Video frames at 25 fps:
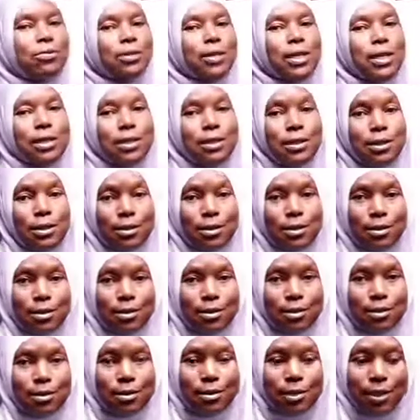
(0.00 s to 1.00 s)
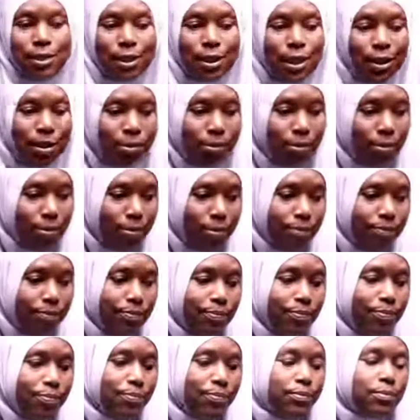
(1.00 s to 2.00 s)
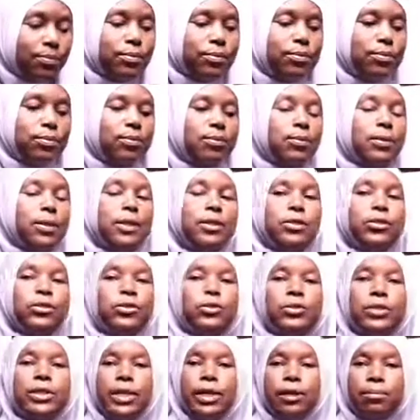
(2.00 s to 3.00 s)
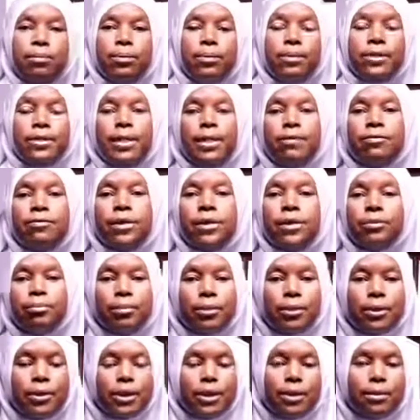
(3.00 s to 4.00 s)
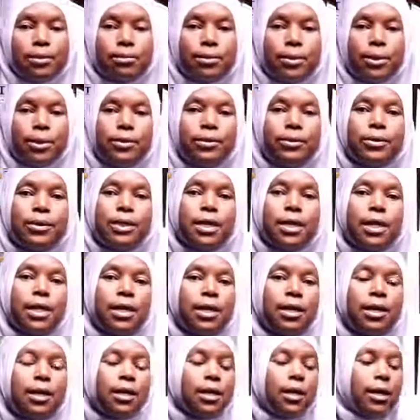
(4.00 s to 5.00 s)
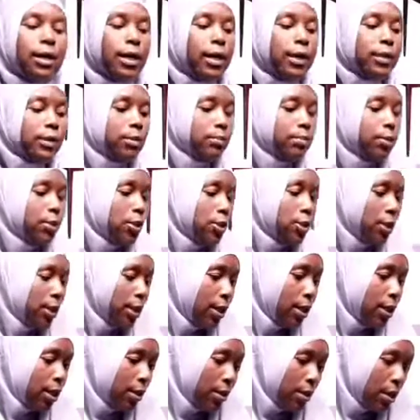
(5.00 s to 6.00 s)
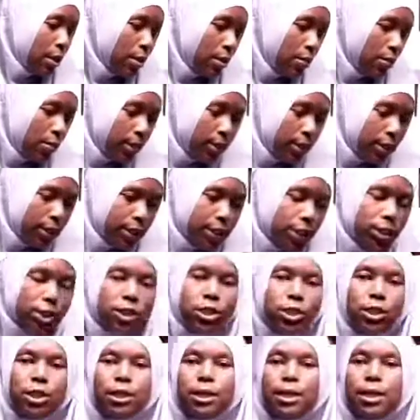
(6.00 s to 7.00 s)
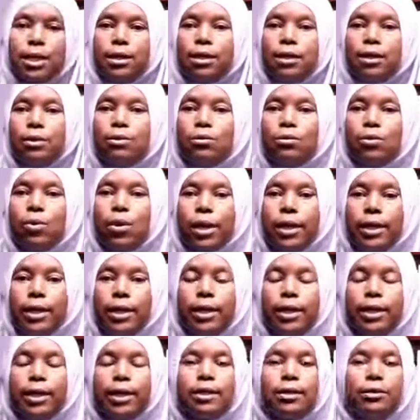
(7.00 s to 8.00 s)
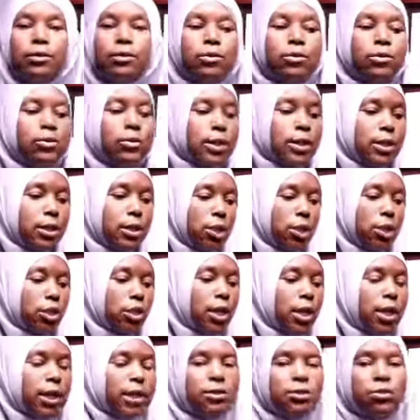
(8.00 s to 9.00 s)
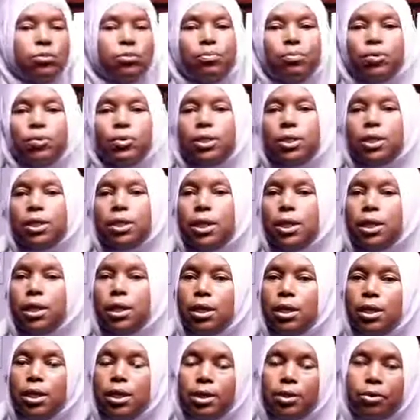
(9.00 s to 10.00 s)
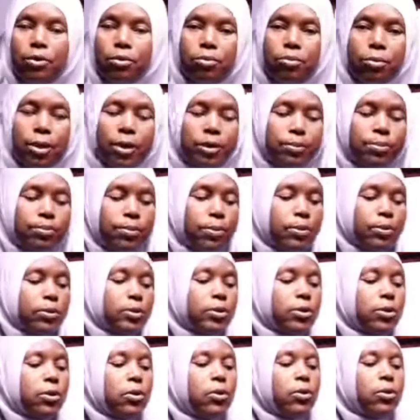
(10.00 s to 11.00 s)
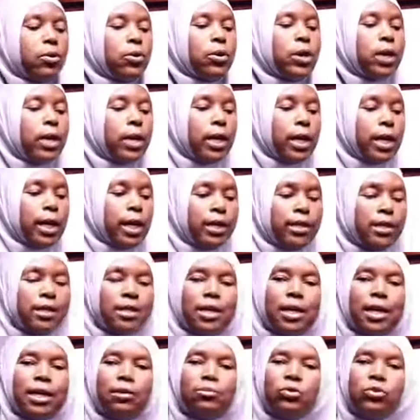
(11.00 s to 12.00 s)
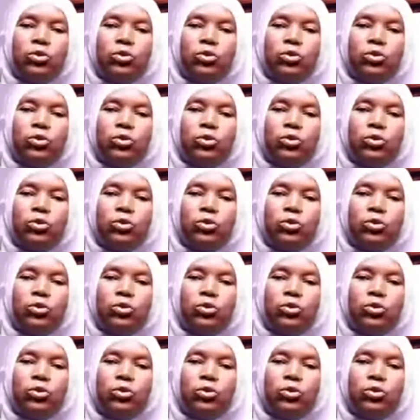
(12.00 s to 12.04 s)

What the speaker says: a table? So tables are very important because especially when the teachers are working, or the teacher has to put the homework books, or anytime,